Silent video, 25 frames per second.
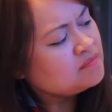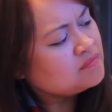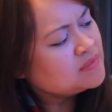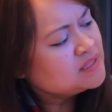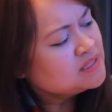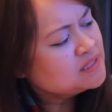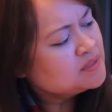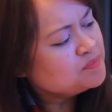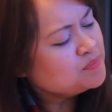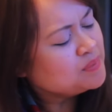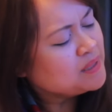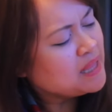
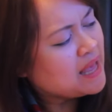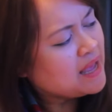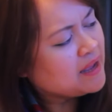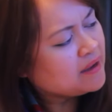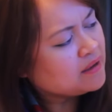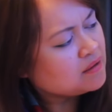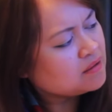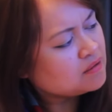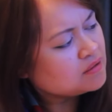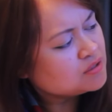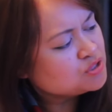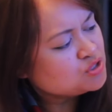is it
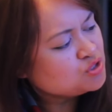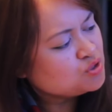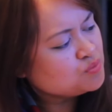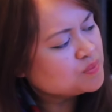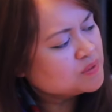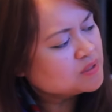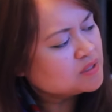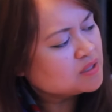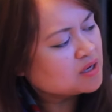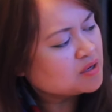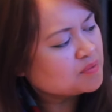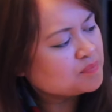black or
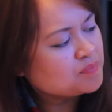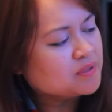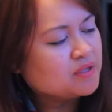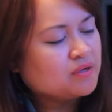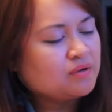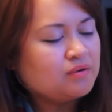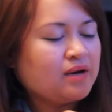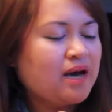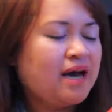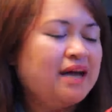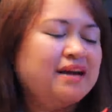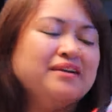super dark
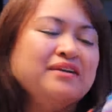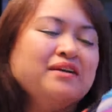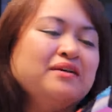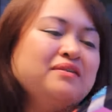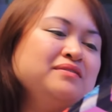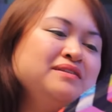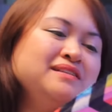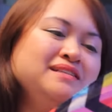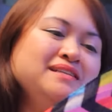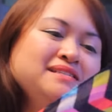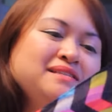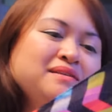blue? I don't
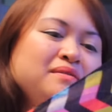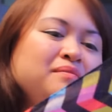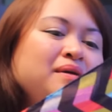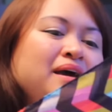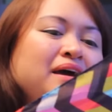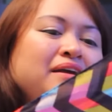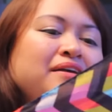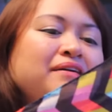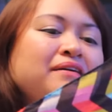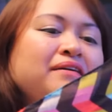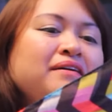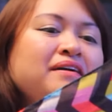know, it doesn't
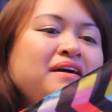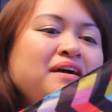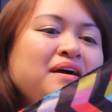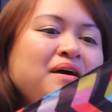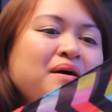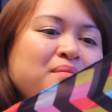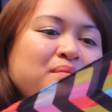matter.